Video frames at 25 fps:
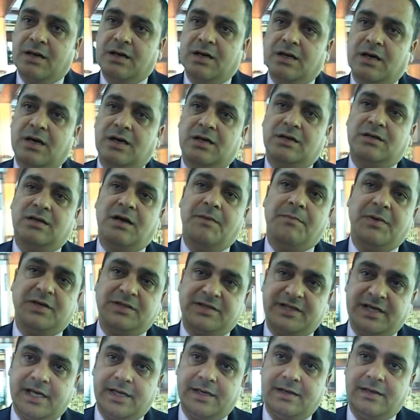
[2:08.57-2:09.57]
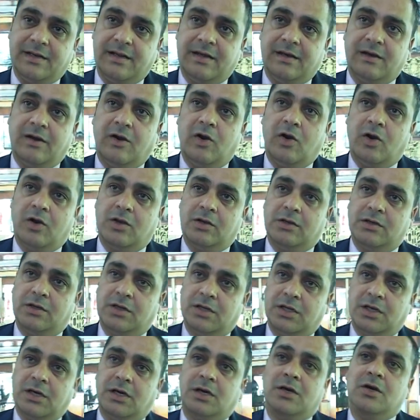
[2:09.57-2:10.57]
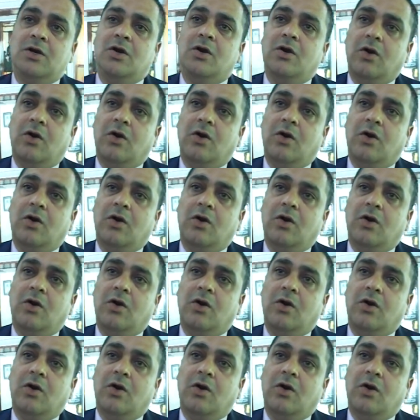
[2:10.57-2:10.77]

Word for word: uh, number 10 on uh,